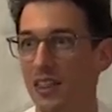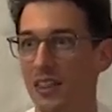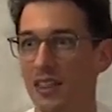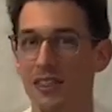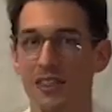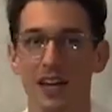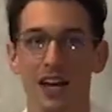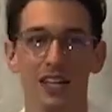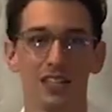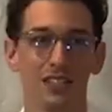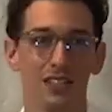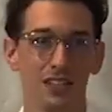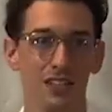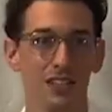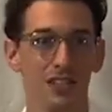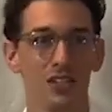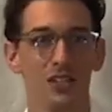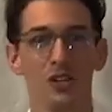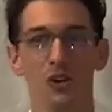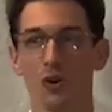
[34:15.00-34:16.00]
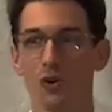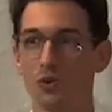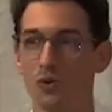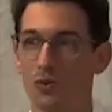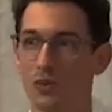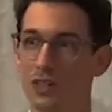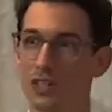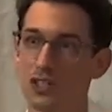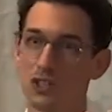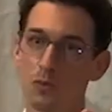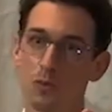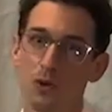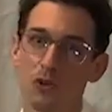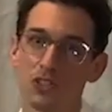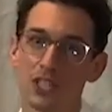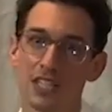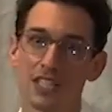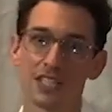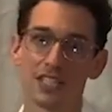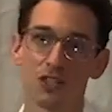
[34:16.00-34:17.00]
that,
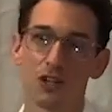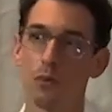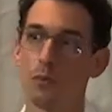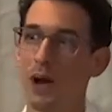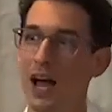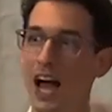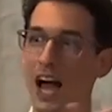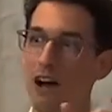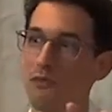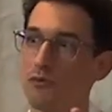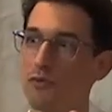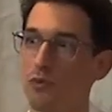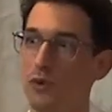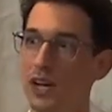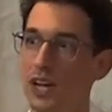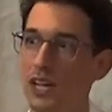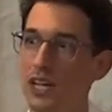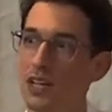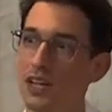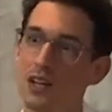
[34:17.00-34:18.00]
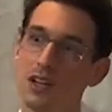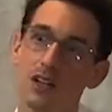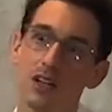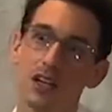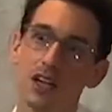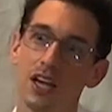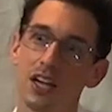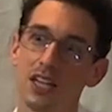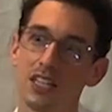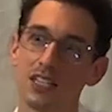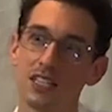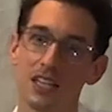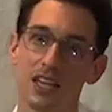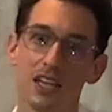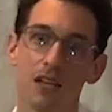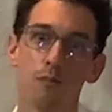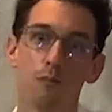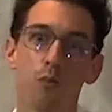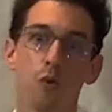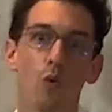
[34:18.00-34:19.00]
suppose I stop halfway and I
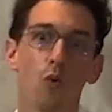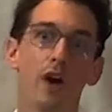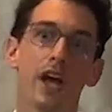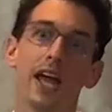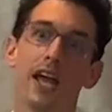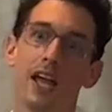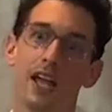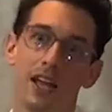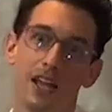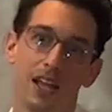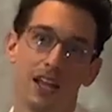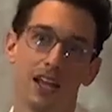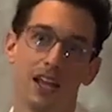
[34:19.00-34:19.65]
say pue.